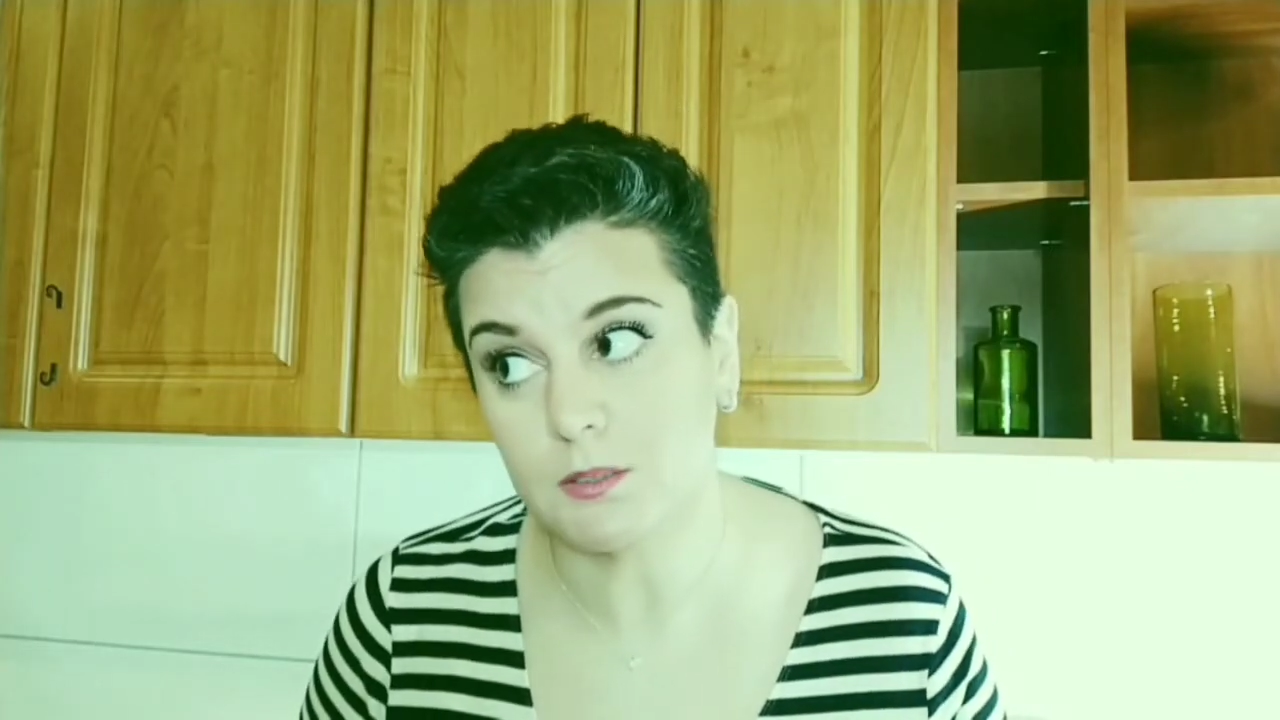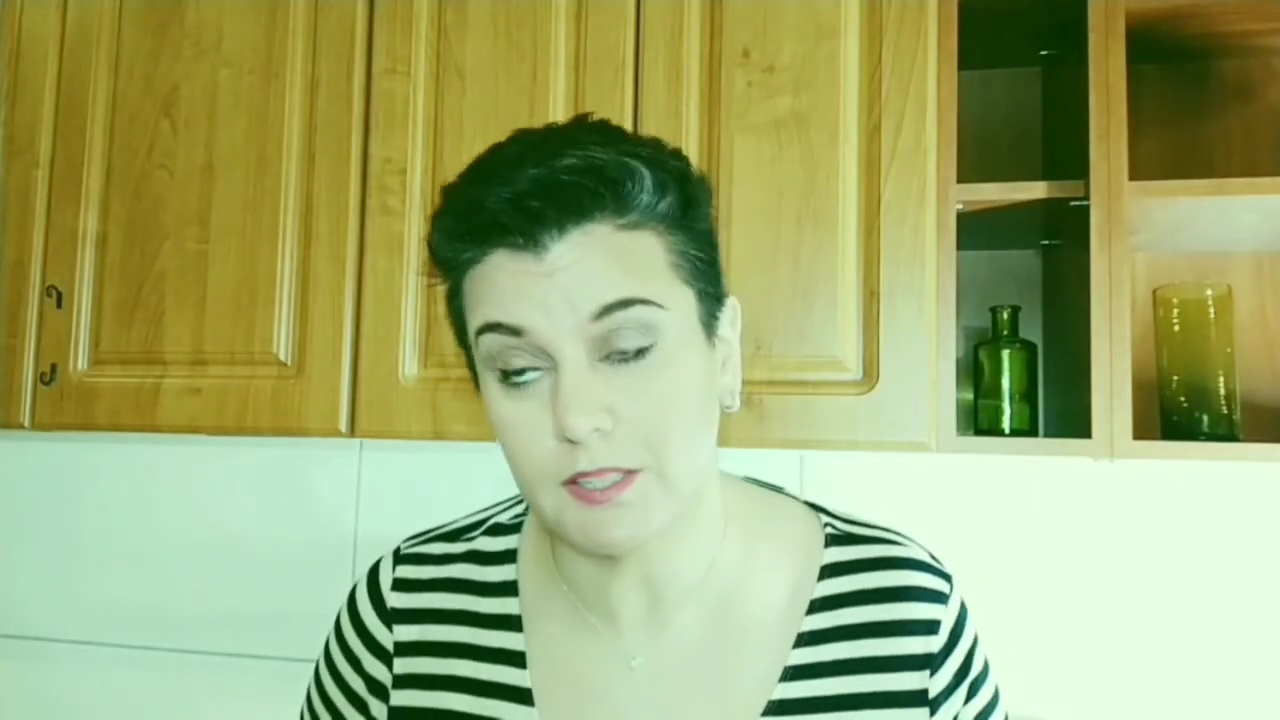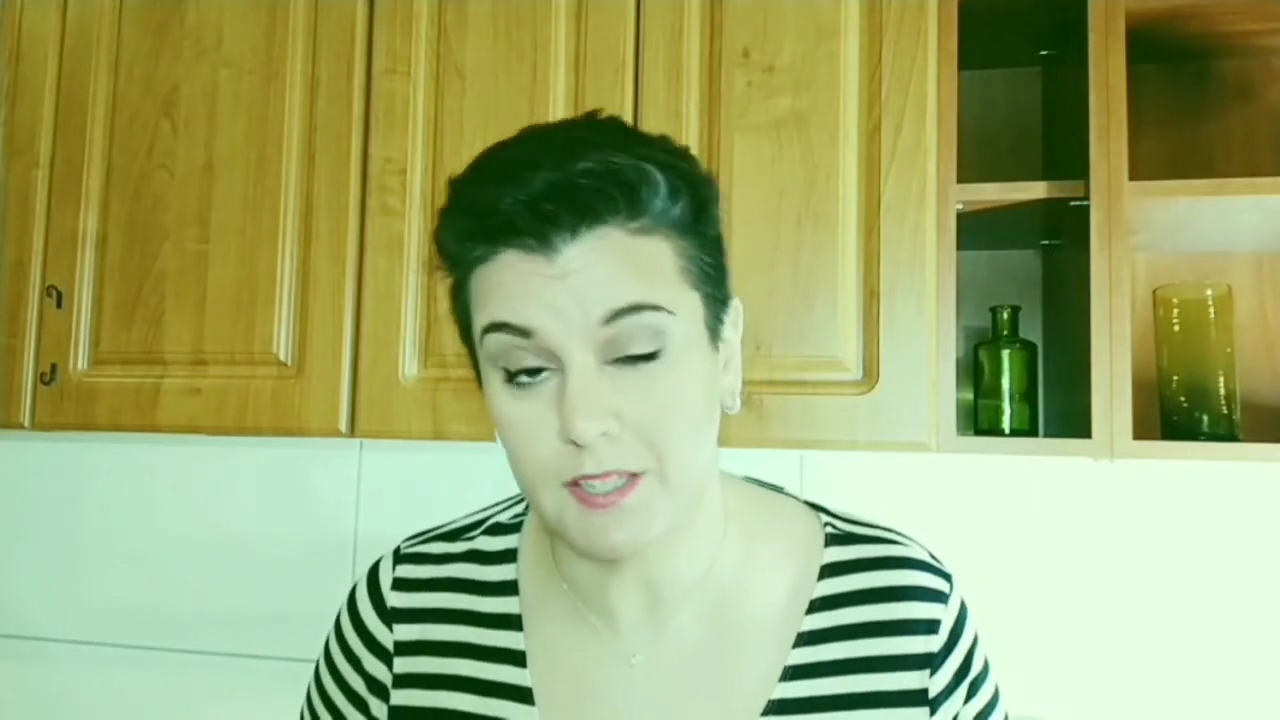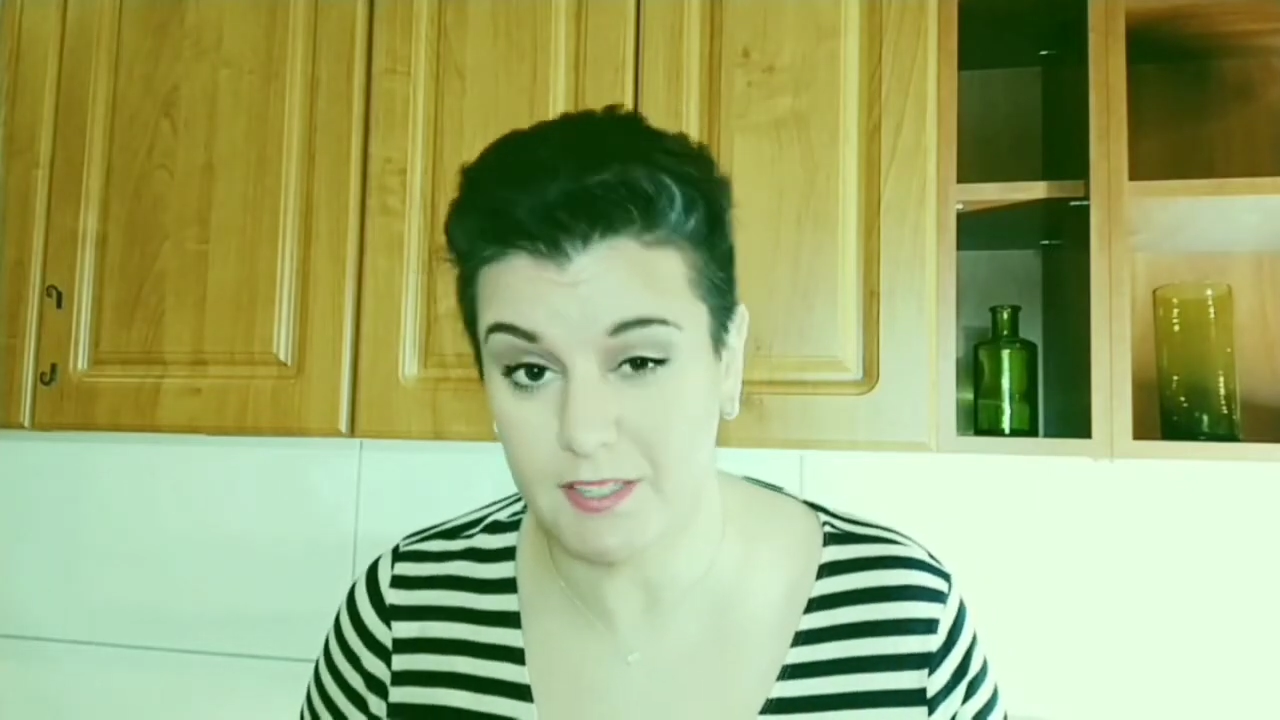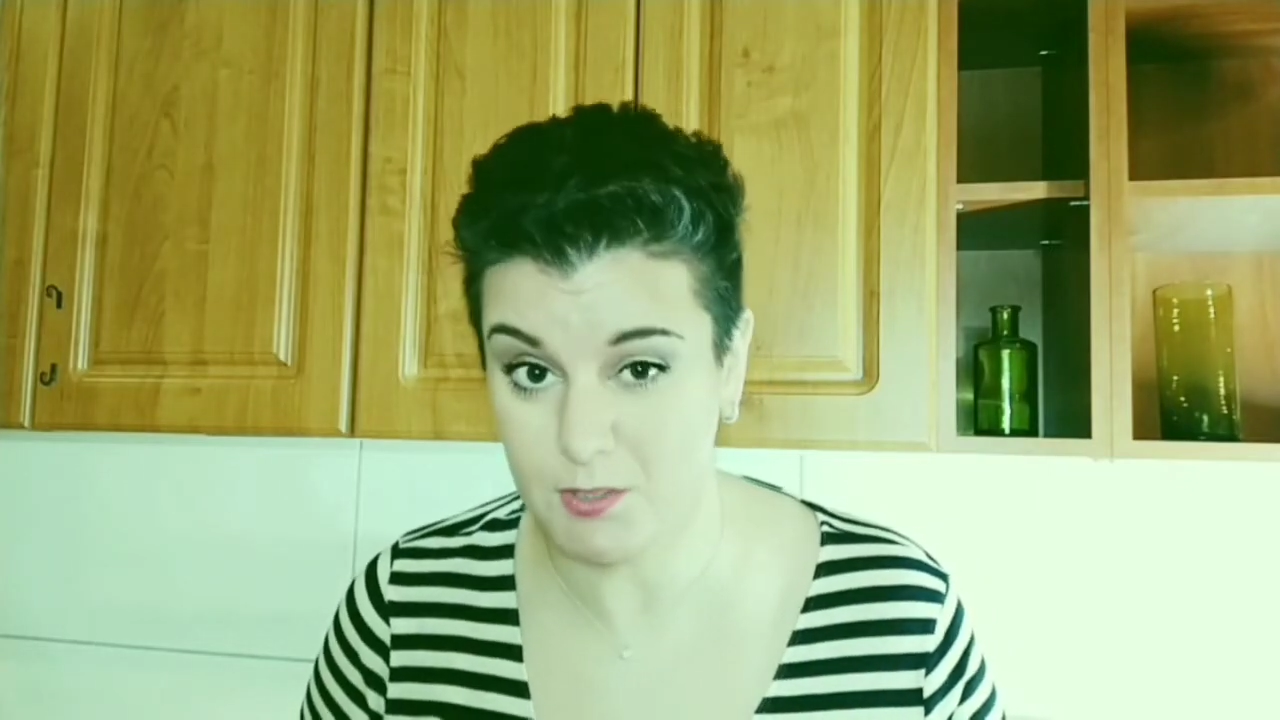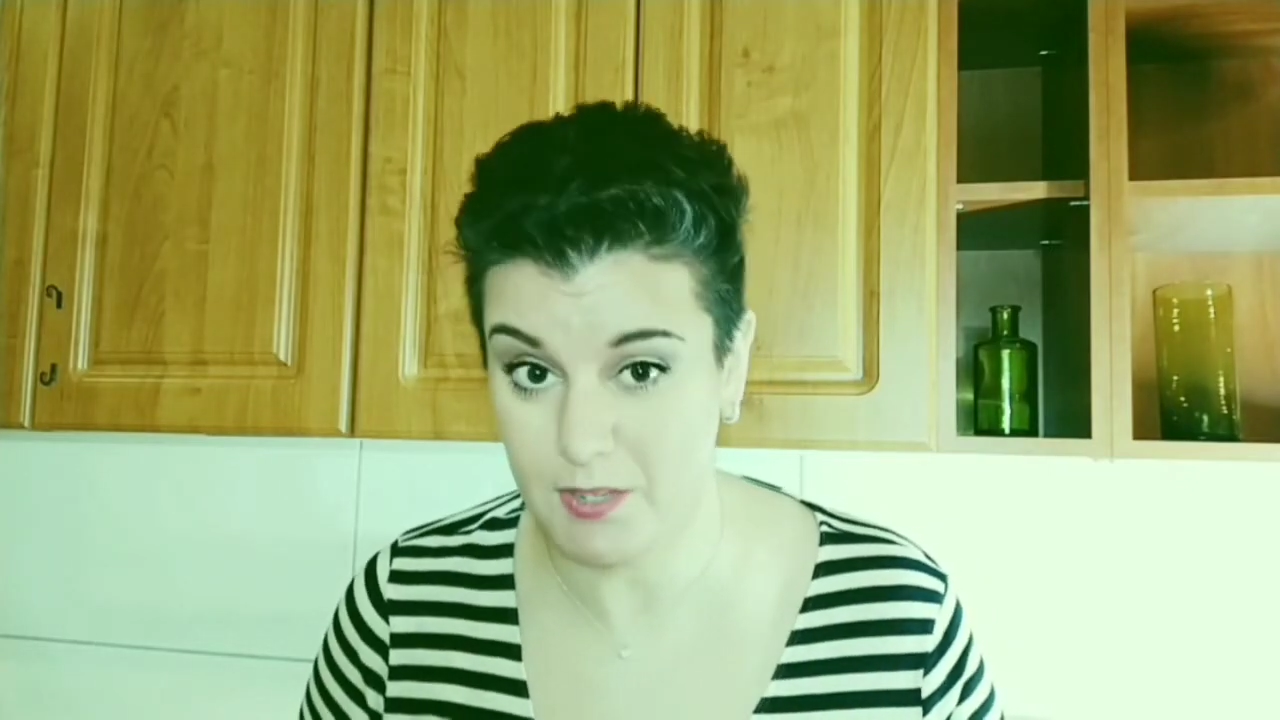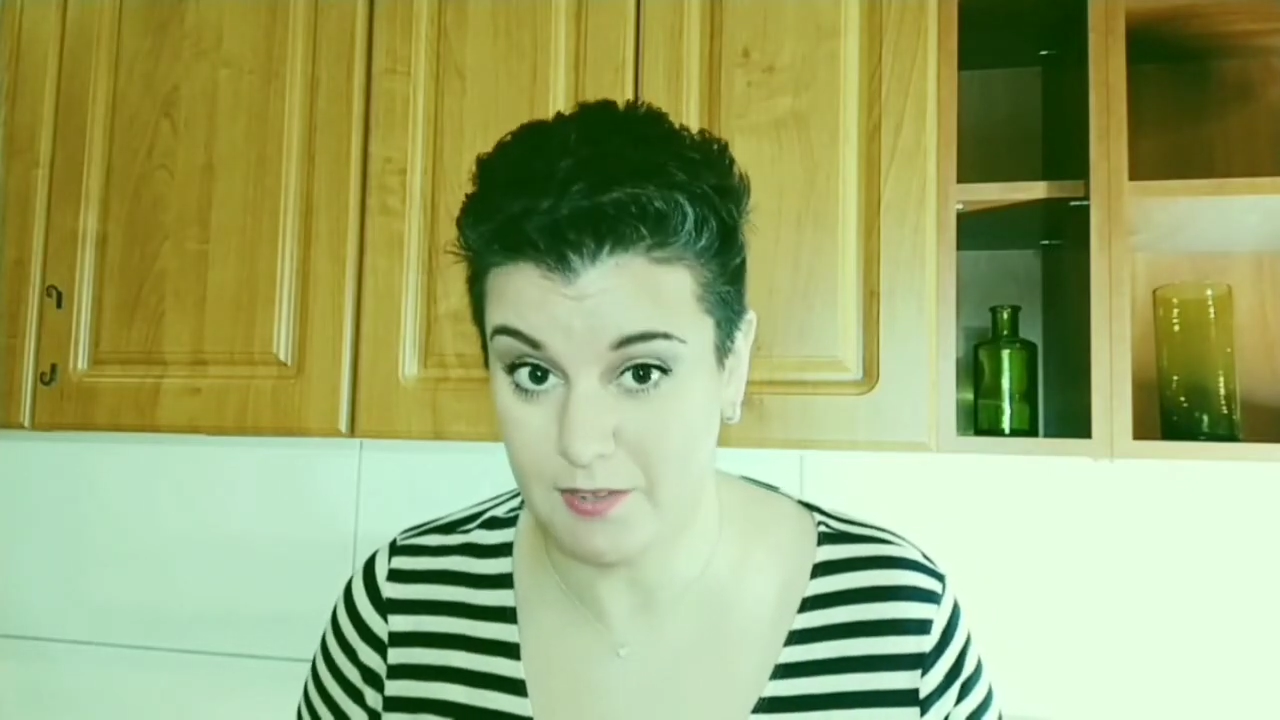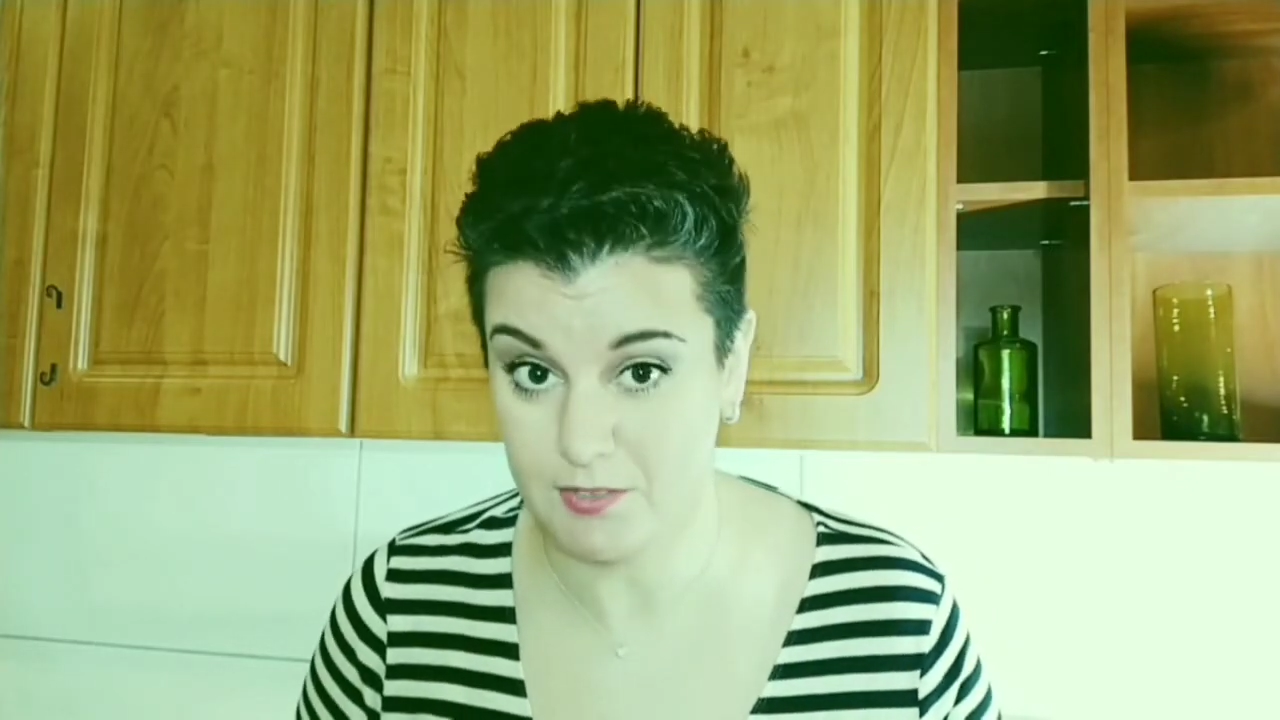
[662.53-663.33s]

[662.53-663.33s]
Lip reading: in case you have